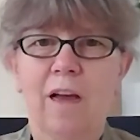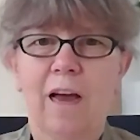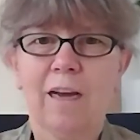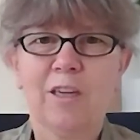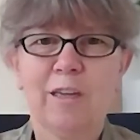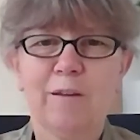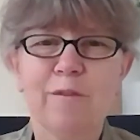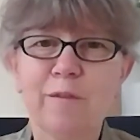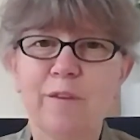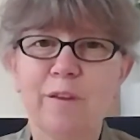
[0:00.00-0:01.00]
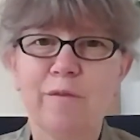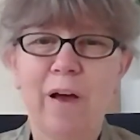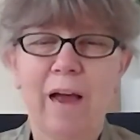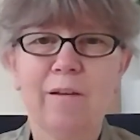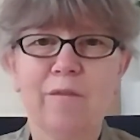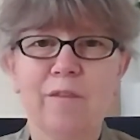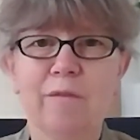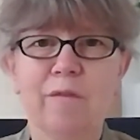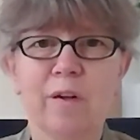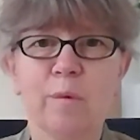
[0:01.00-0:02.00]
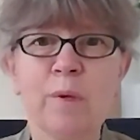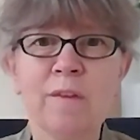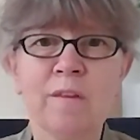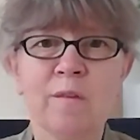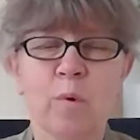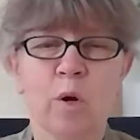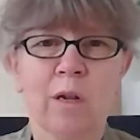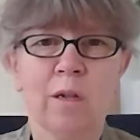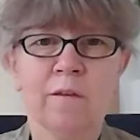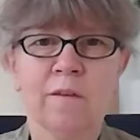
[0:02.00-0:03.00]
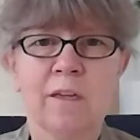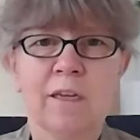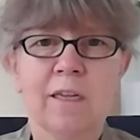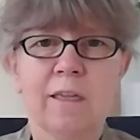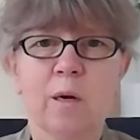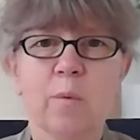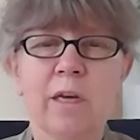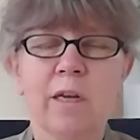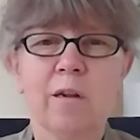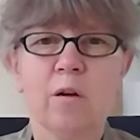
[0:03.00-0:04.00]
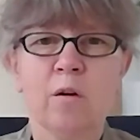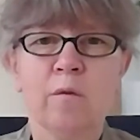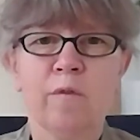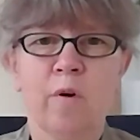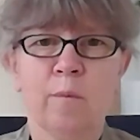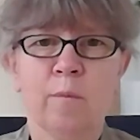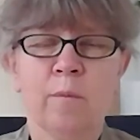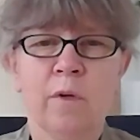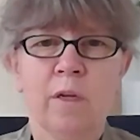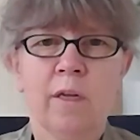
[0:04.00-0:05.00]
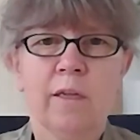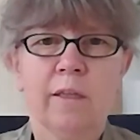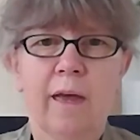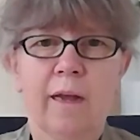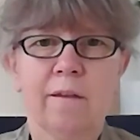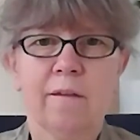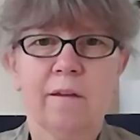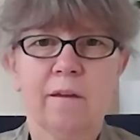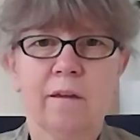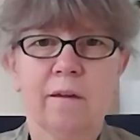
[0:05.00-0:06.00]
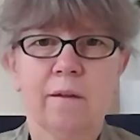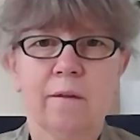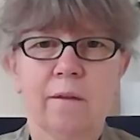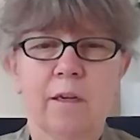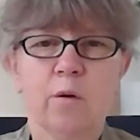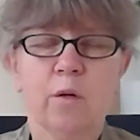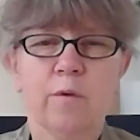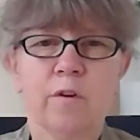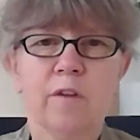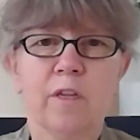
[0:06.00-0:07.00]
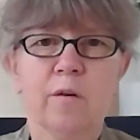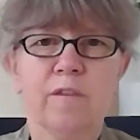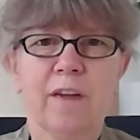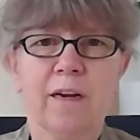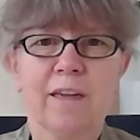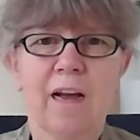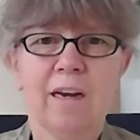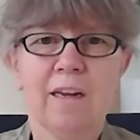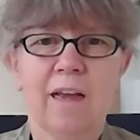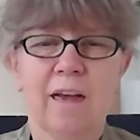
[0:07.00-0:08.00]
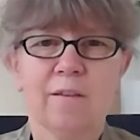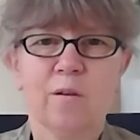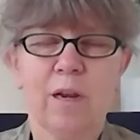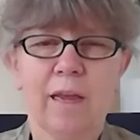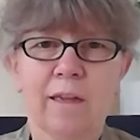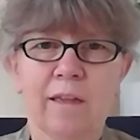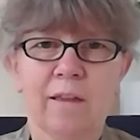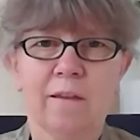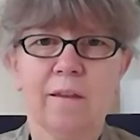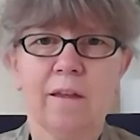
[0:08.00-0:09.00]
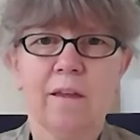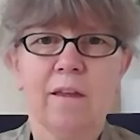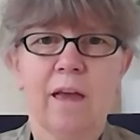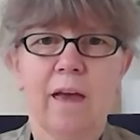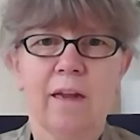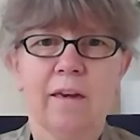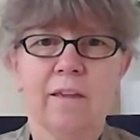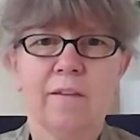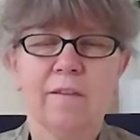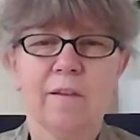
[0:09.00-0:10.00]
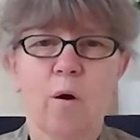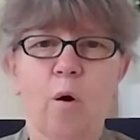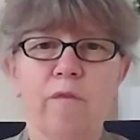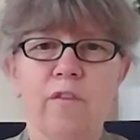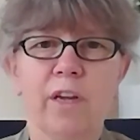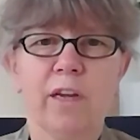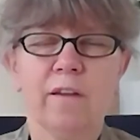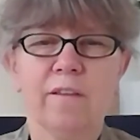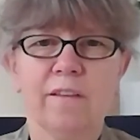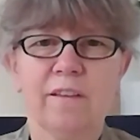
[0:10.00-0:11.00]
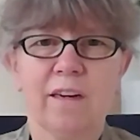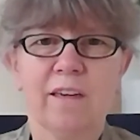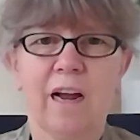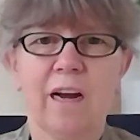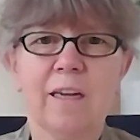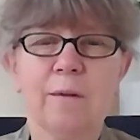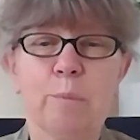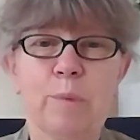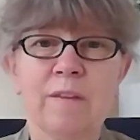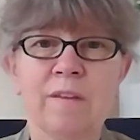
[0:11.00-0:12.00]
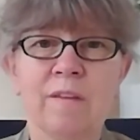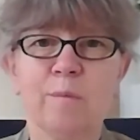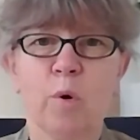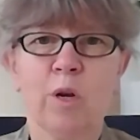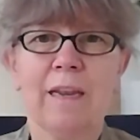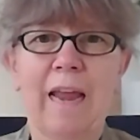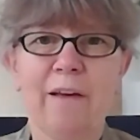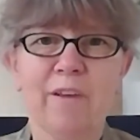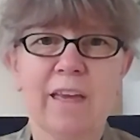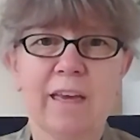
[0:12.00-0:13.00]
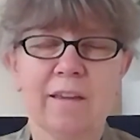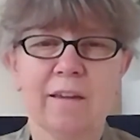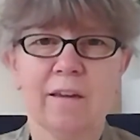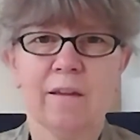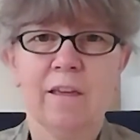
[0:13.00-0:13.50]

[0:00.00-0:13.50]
actually 55 different business models that we can learn from that the University of St. Gallen has collected and is offering us the St. Gallen Business Model Navigator.